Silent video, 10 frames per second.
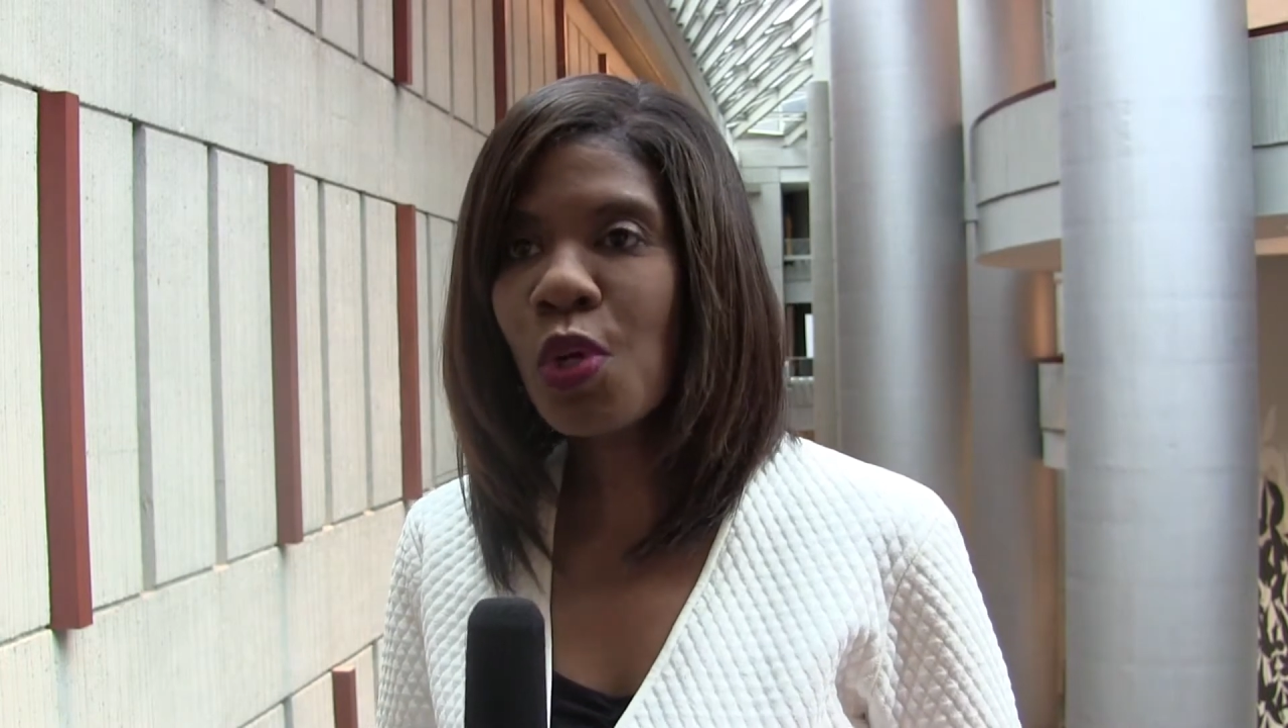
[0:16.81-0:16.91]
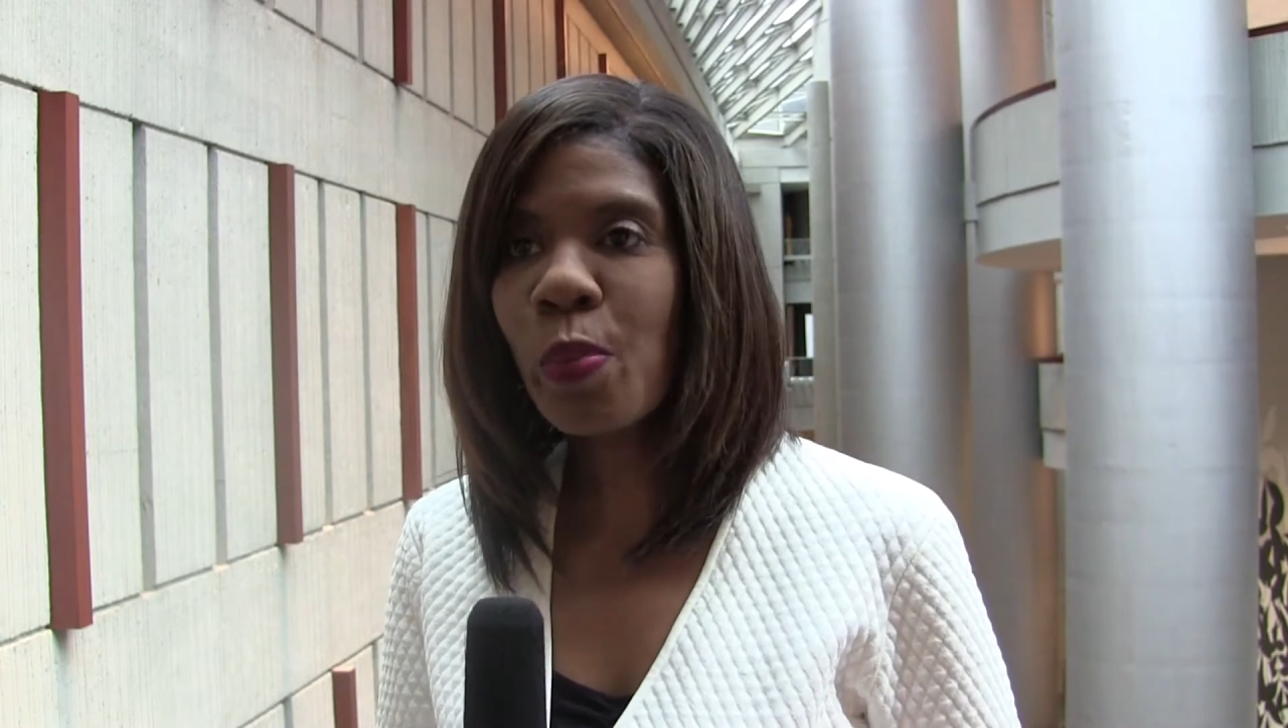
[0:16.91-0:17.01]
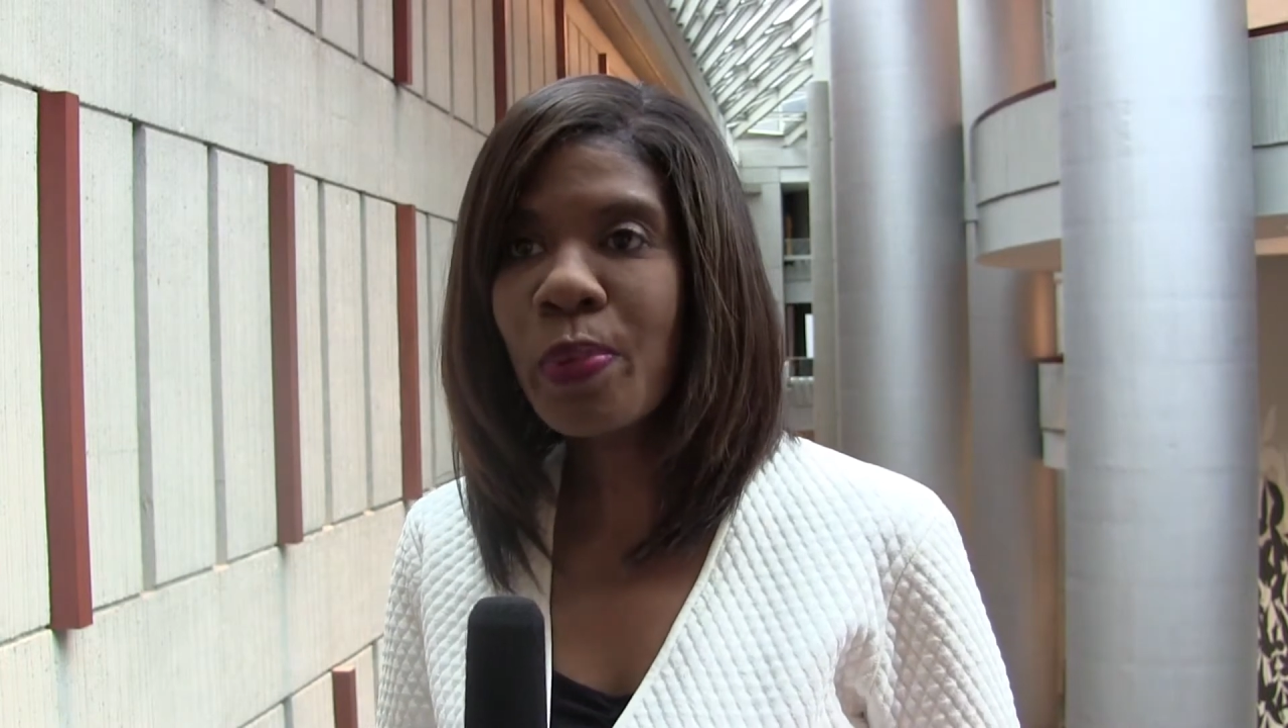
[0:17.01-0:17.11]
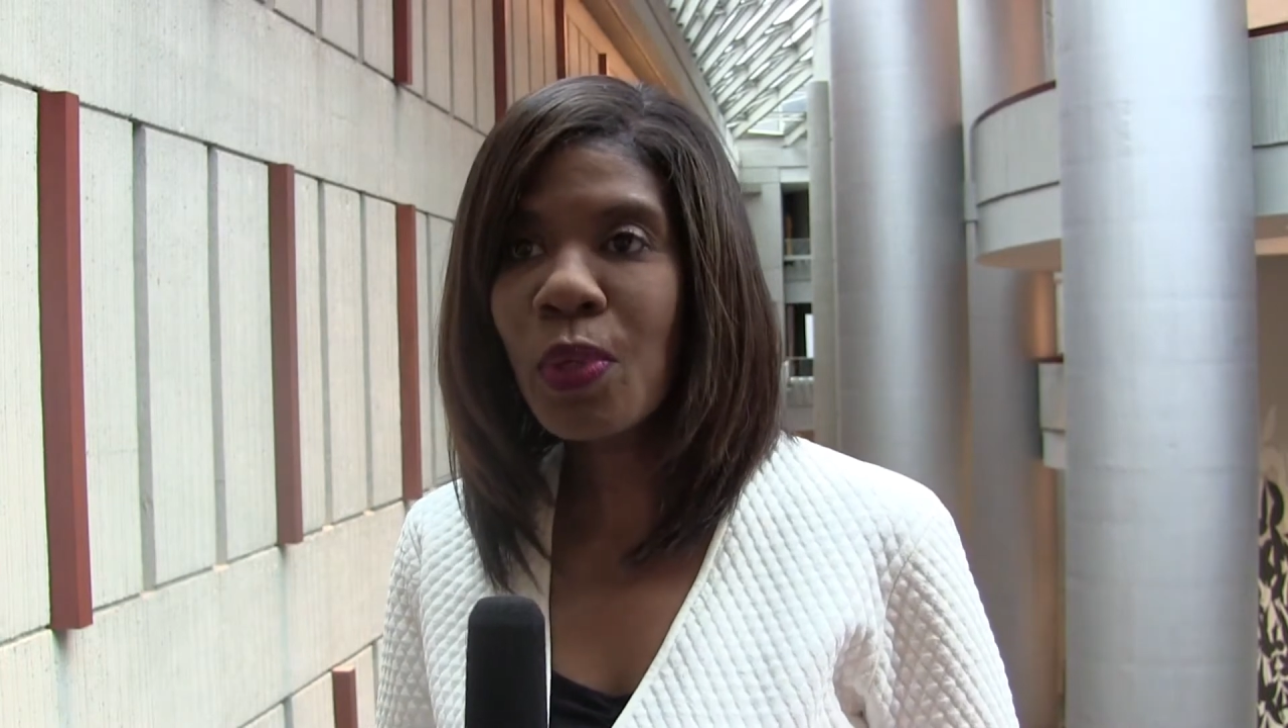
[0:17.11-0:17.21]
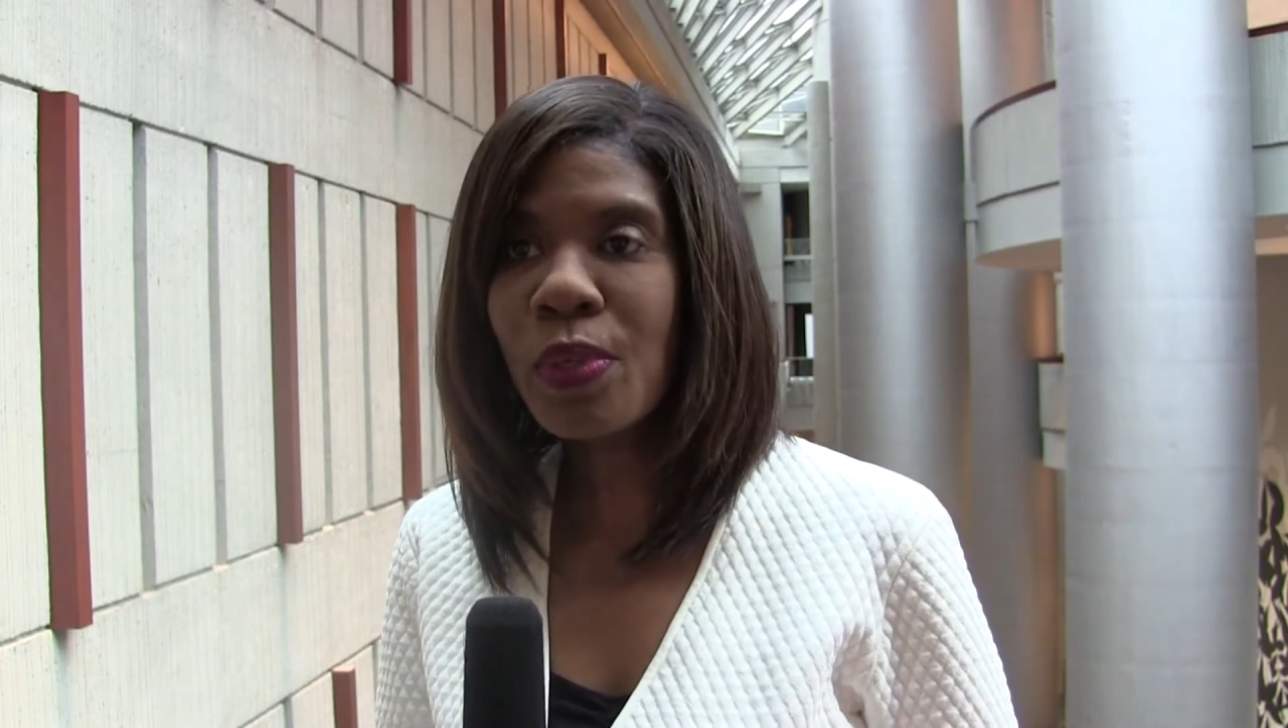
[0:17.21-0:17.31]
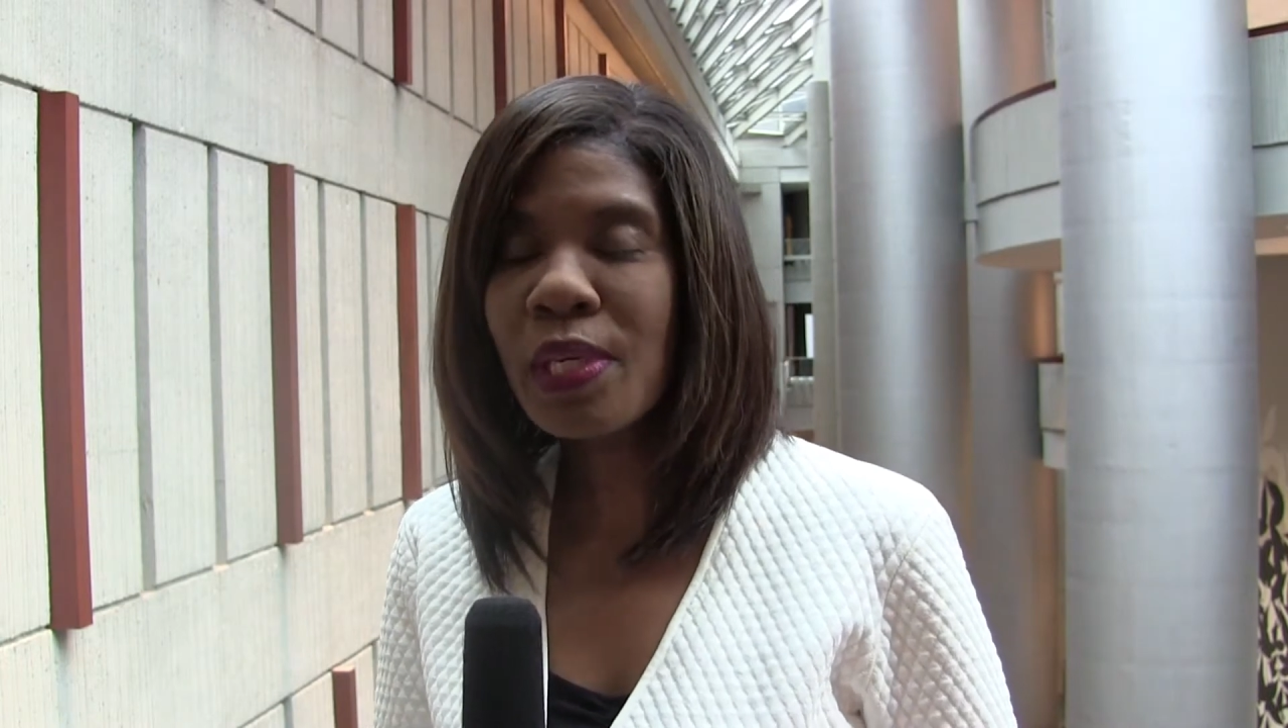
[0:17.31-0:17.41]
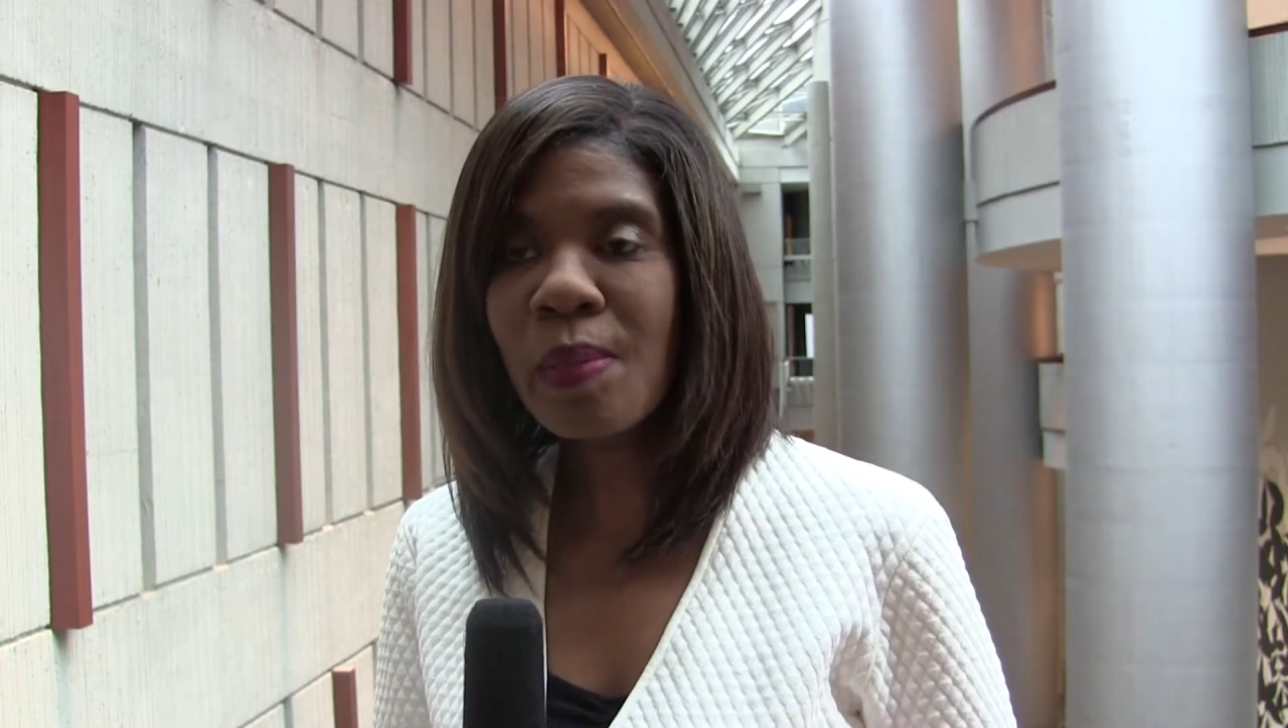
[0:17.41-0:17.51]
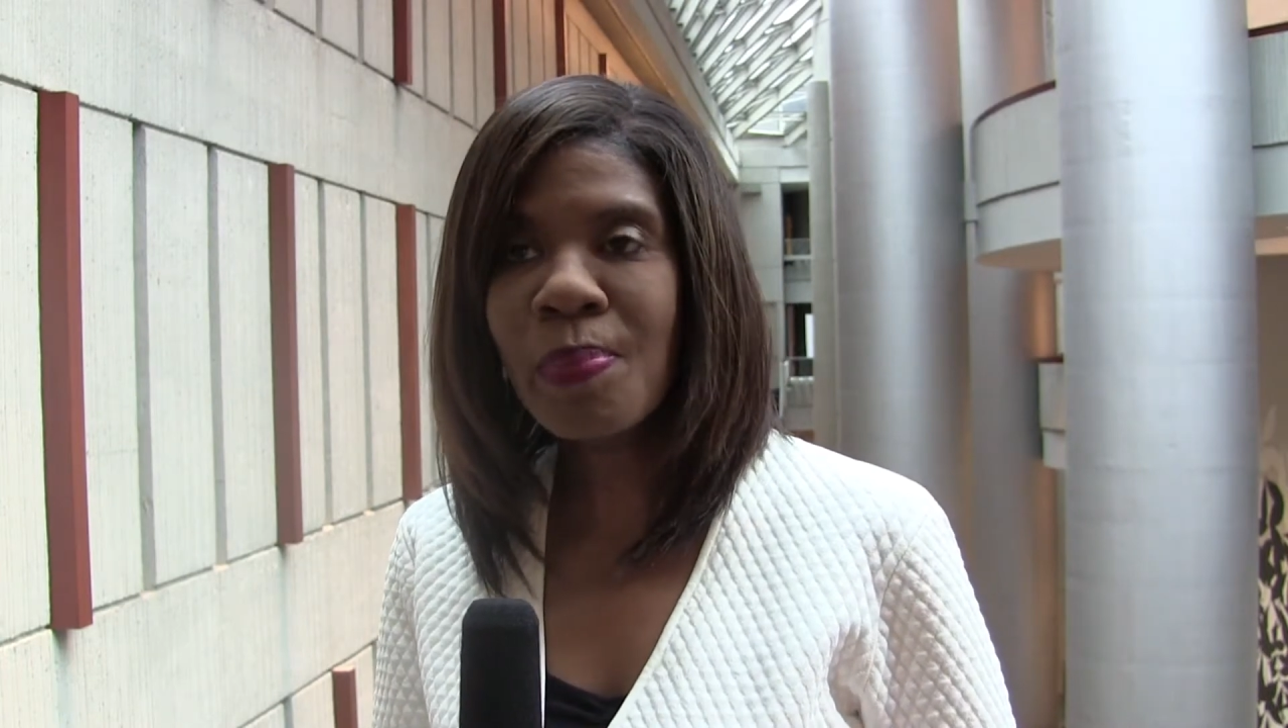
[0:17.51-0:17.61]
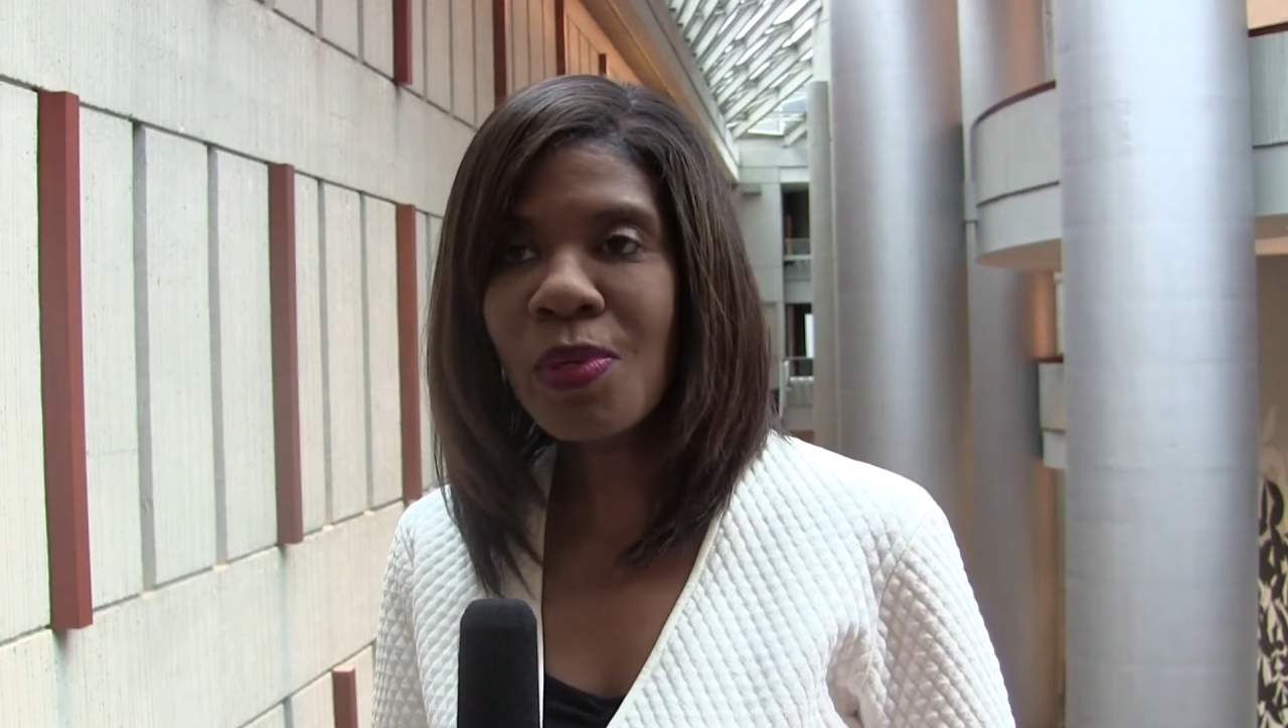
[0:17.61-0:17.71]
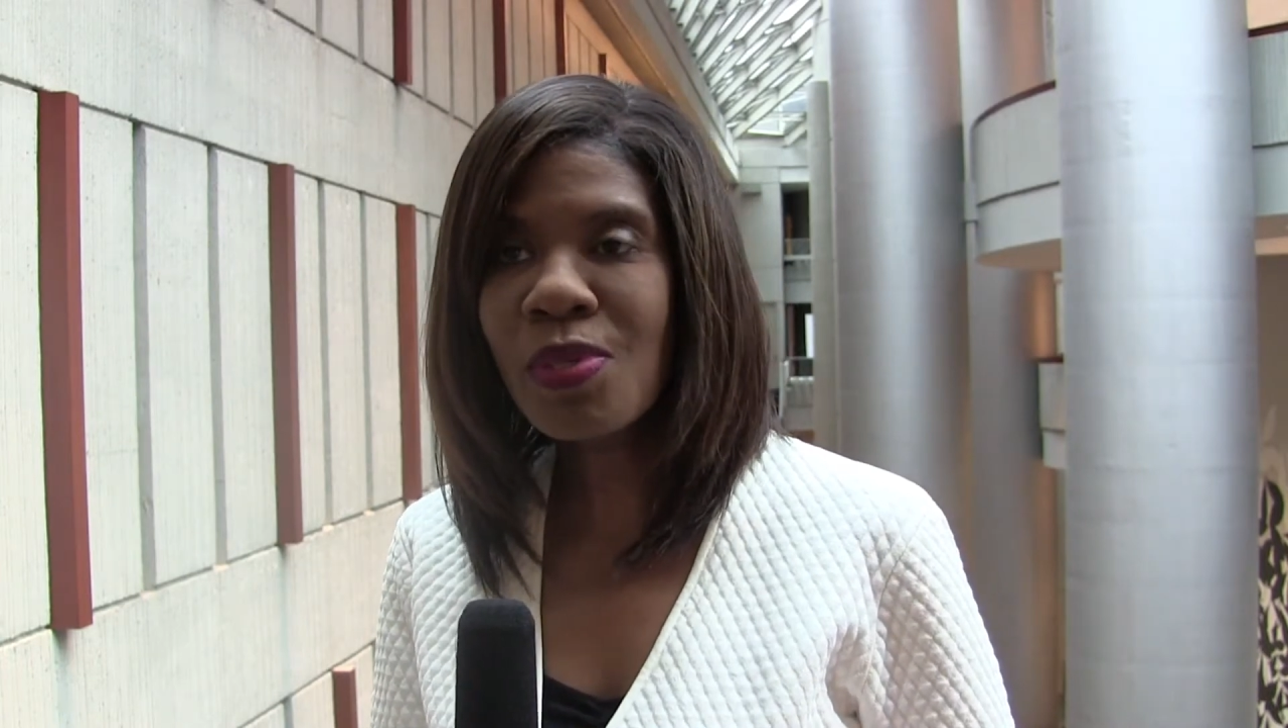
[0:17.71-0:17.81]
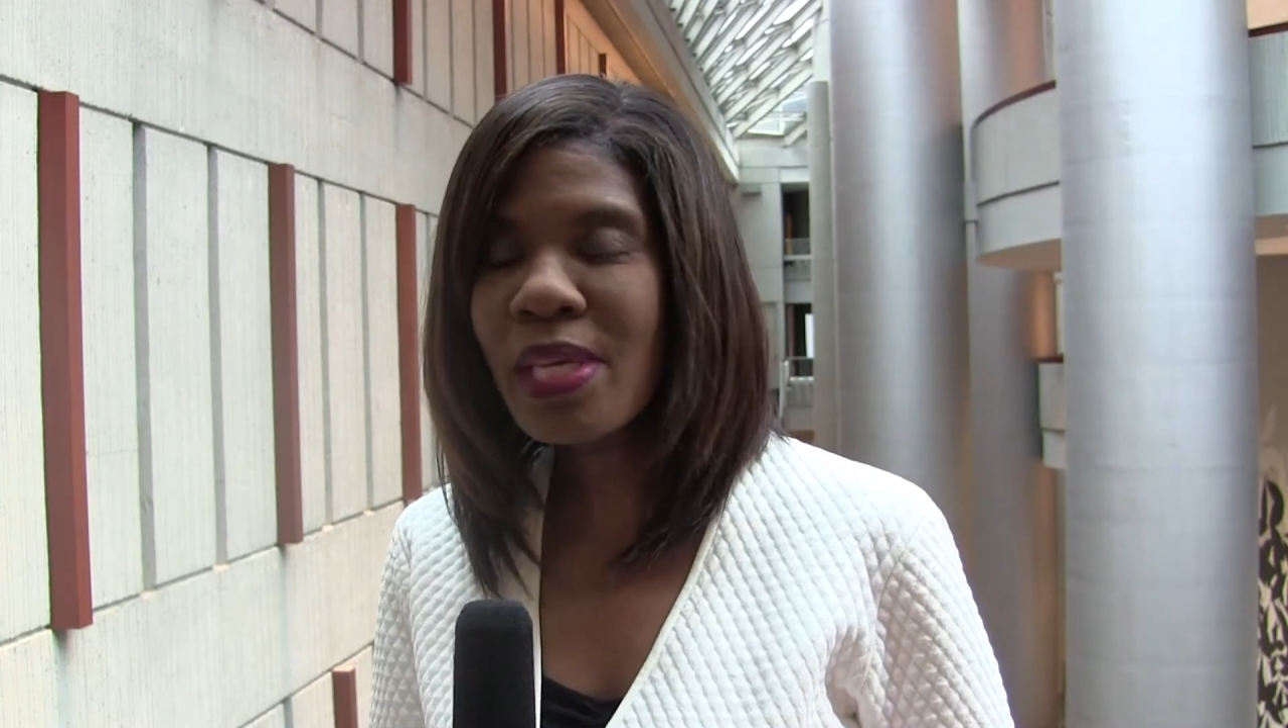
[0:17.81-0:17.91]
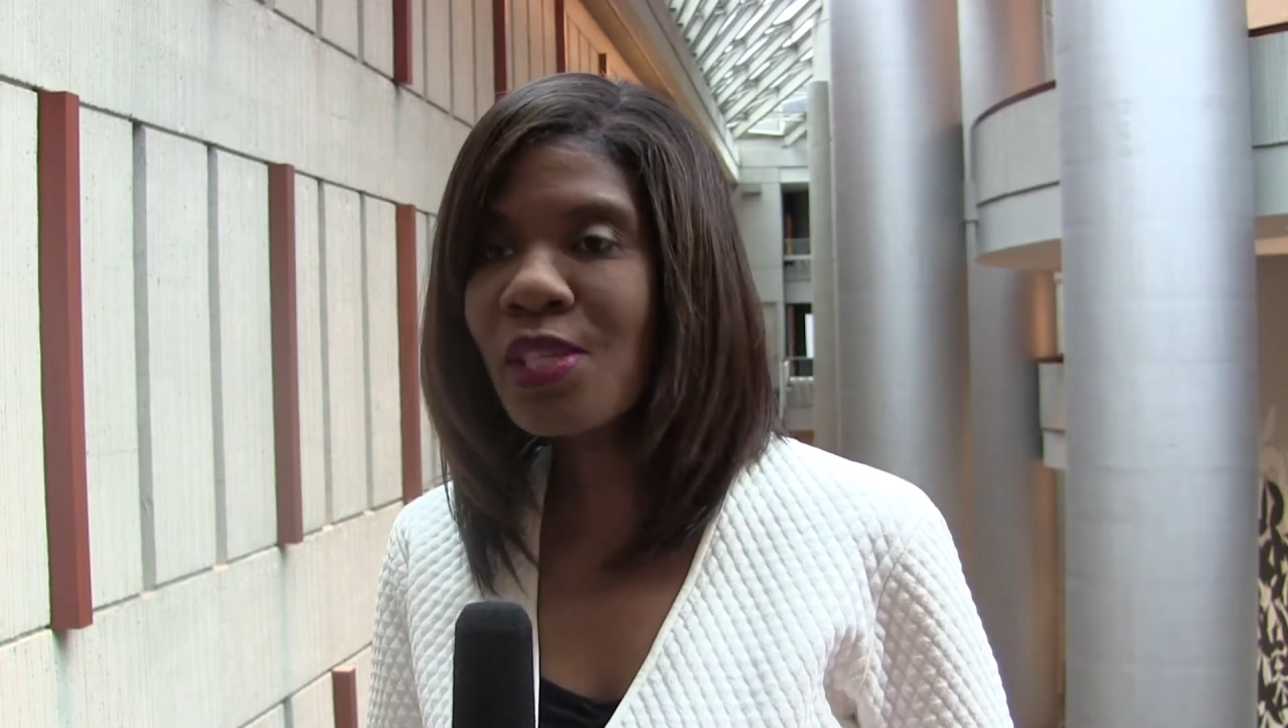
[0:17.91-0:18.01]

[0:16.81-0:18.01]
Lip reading: Opioid Abuse